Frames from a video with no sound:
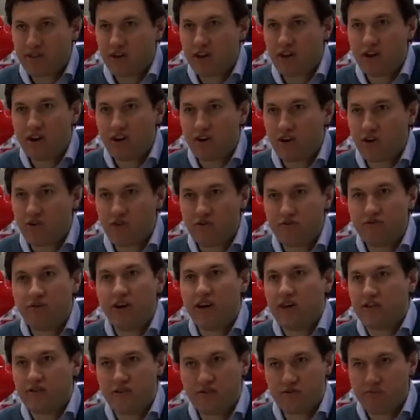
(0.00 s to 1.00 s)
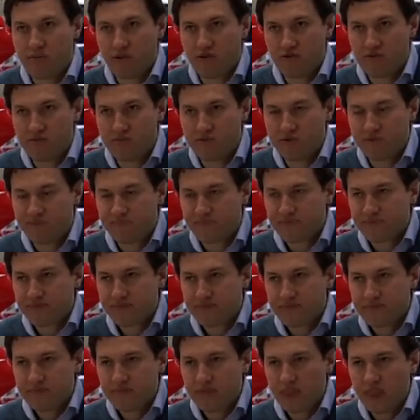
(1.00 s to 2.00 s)
the car go as fast as possible.
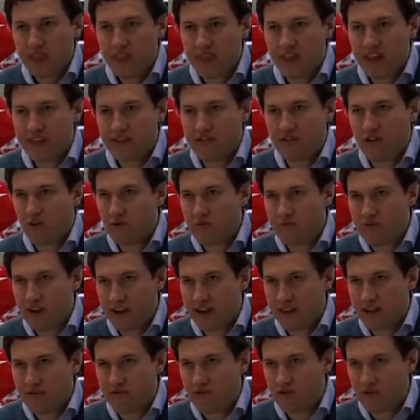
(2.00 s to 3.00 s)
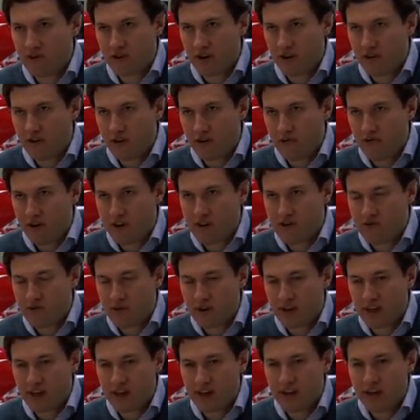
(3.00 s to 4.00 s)
And that's our objective during a race
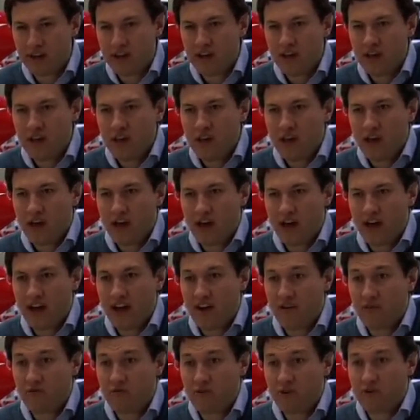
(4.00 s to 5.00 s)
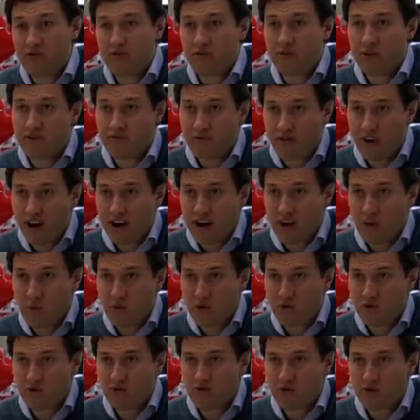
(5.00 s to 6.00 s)
weekend, of which on the Friday
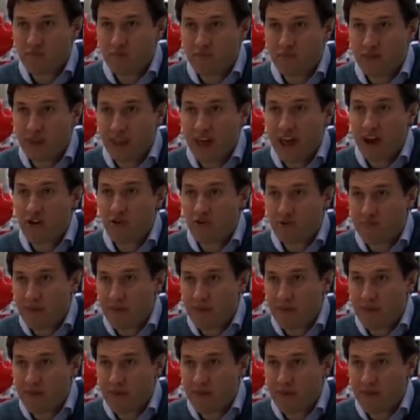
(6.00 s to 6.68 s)
we do some aero